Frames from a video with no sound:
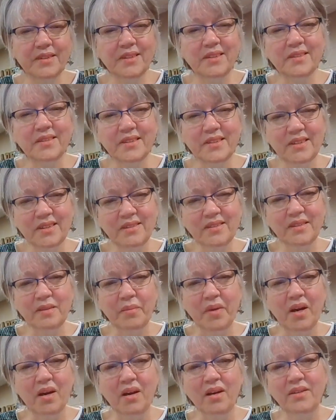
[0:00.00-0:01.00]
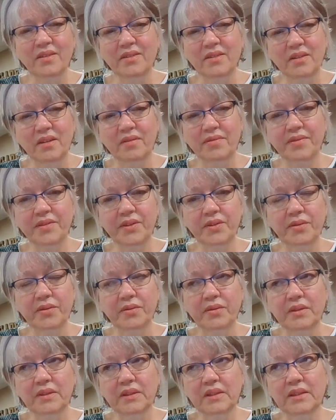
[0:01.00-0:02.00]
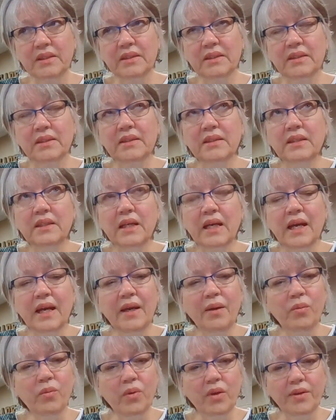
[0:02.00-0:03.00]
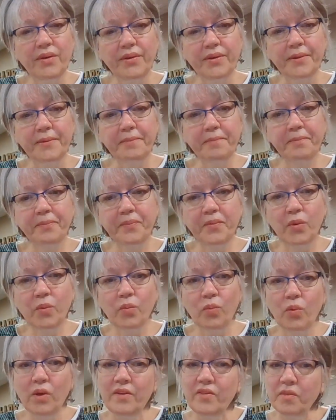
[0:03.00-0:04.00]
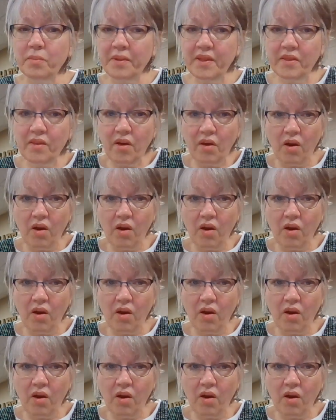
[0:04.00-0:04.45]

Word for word: there is still some hard stuff too. I wonder, what's been the